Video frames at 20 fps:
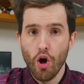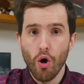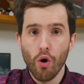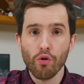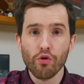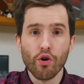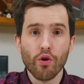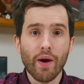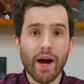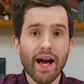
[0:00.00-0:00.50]

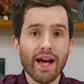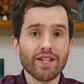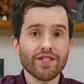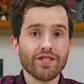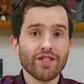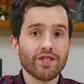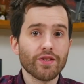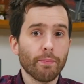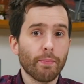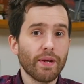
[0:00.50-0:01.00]
although as
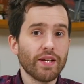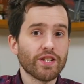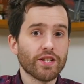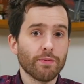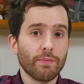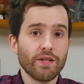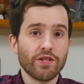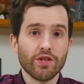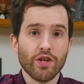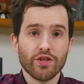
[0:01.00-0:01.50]
this appears
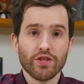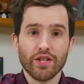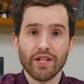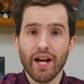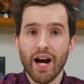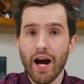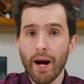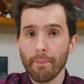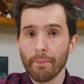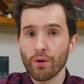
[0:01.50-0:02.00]
to be just an
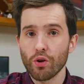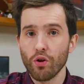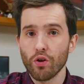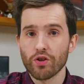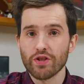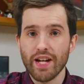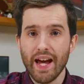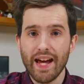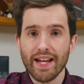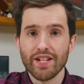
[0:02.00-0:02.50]

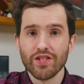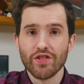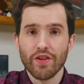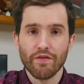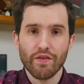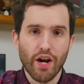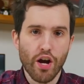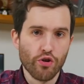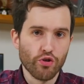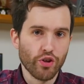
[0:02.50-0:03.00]
upclocked
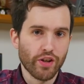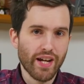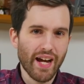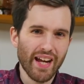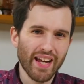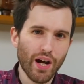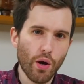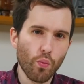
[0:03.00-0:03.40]
8700K,